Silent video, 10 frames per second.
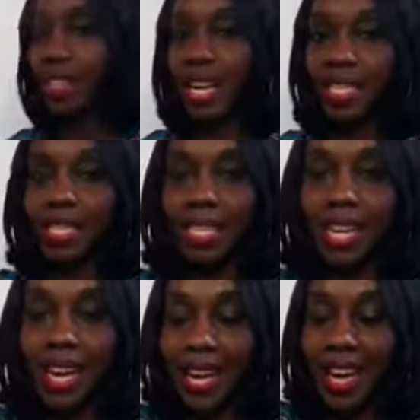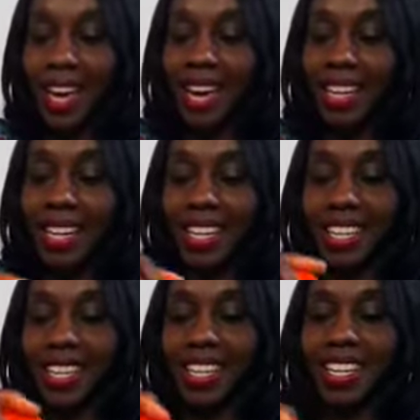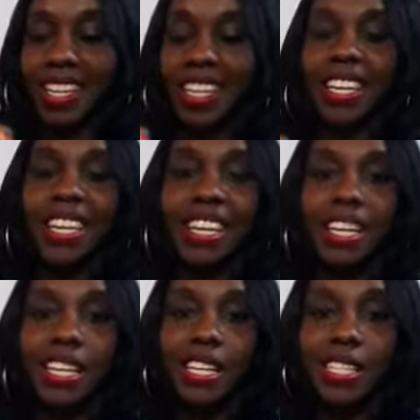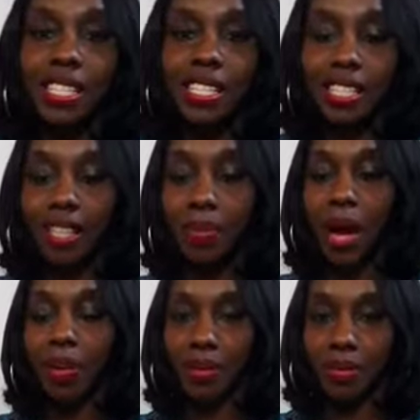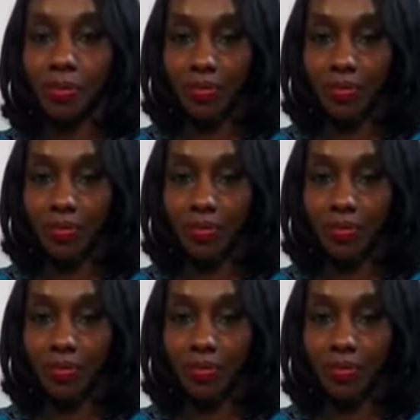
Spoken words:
the next thing I add is the chili powder.